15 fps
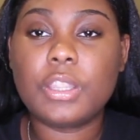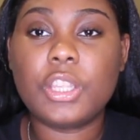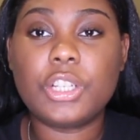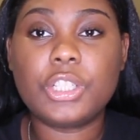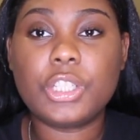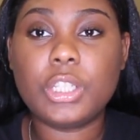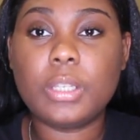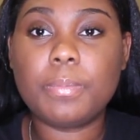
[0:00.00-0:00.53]

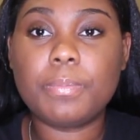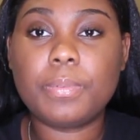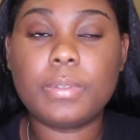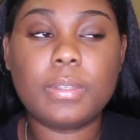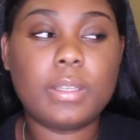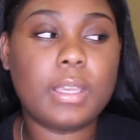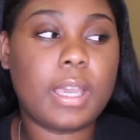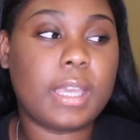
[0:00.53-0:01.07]
They're cheap.
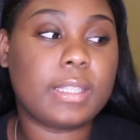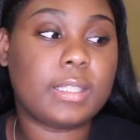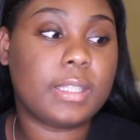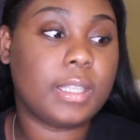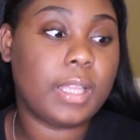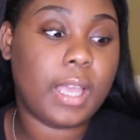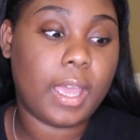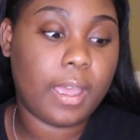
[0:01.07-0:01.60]
I
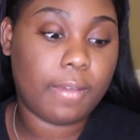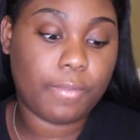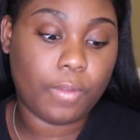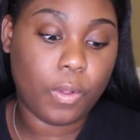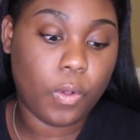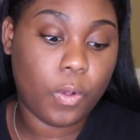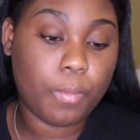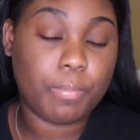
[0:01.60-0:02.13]
still have
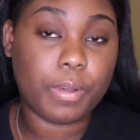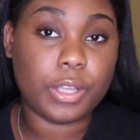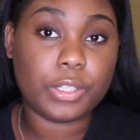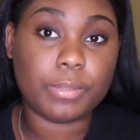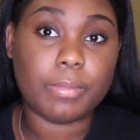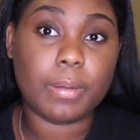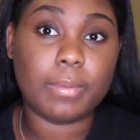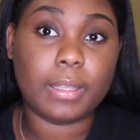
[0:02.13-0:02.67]
a whole
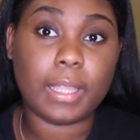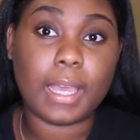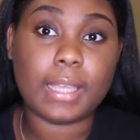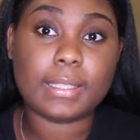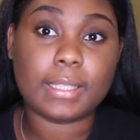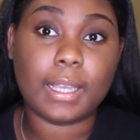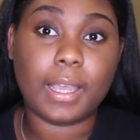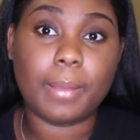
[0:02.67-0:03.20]
bunch. Remember
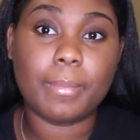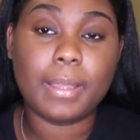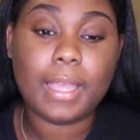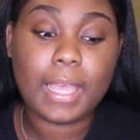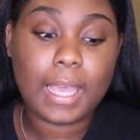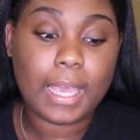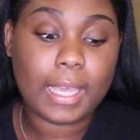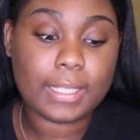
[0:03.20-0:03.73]
last time
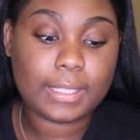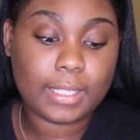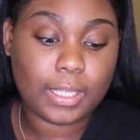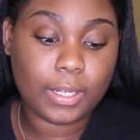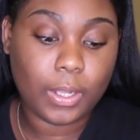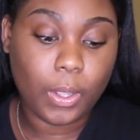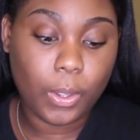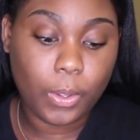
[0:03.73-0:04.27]
I
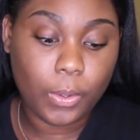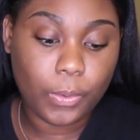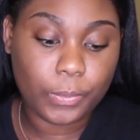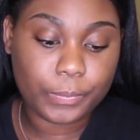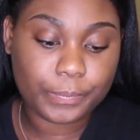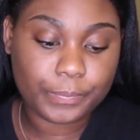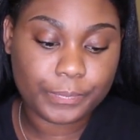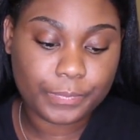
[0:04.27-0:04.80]
said,
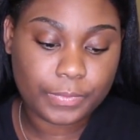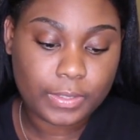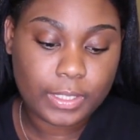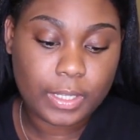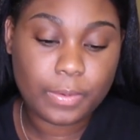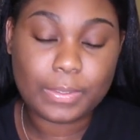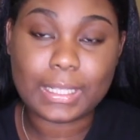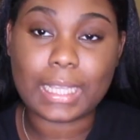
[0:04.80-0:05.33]
oh,
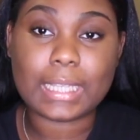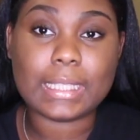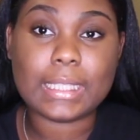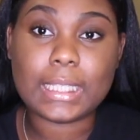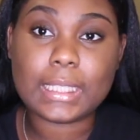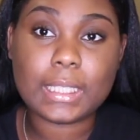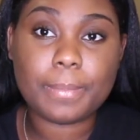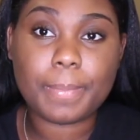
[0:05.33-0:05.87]
it was like a
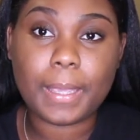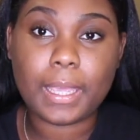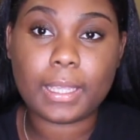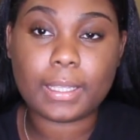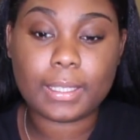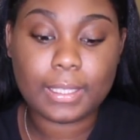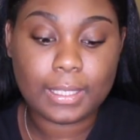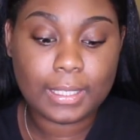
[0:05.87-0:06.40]
60
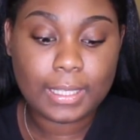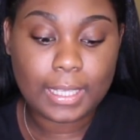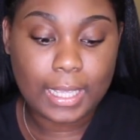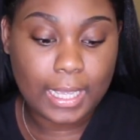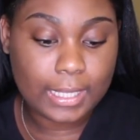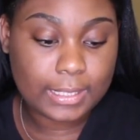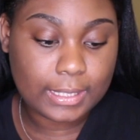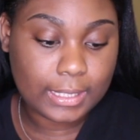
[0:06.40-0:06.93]
pack.
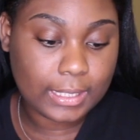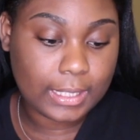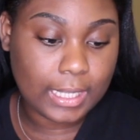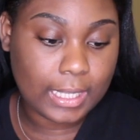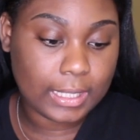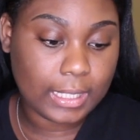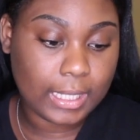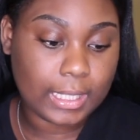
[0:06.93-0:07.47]
I still
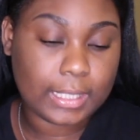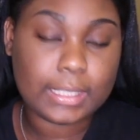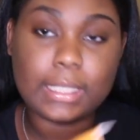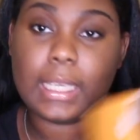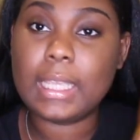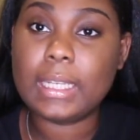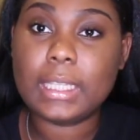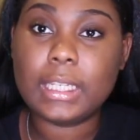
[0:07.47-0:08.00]
got like
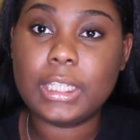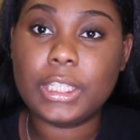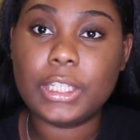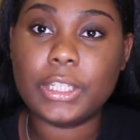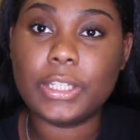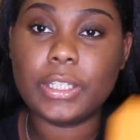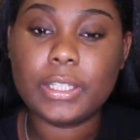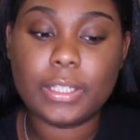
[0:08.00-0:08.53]
10 in
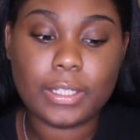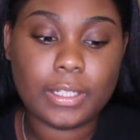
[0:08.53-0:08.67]
here.